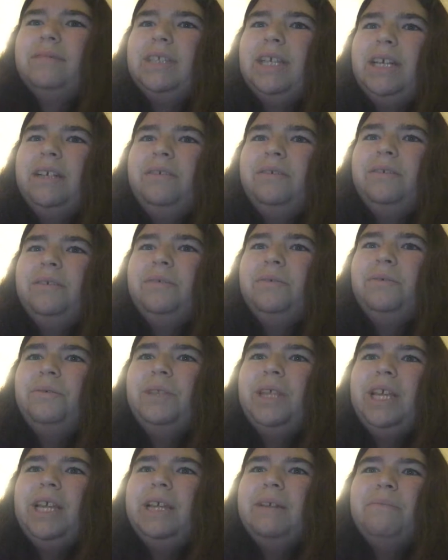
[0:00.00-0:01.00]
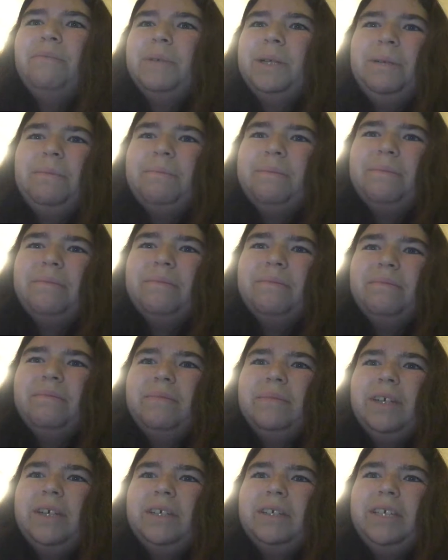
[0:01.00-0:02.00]
I don't know who they could
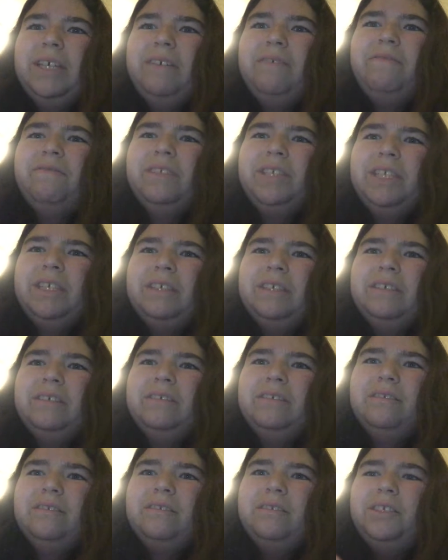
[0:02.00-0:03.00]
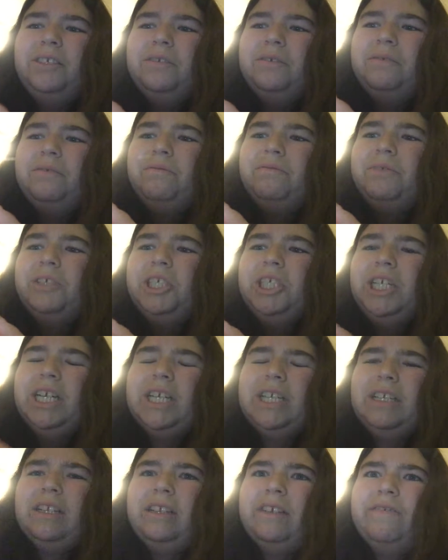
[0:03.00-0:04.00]
give to, Regina
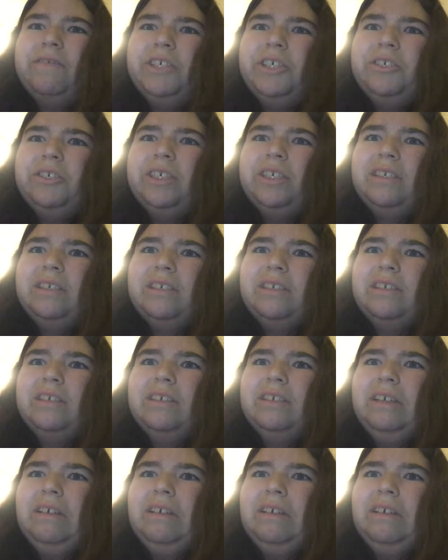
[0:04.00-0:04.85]
as a love interest.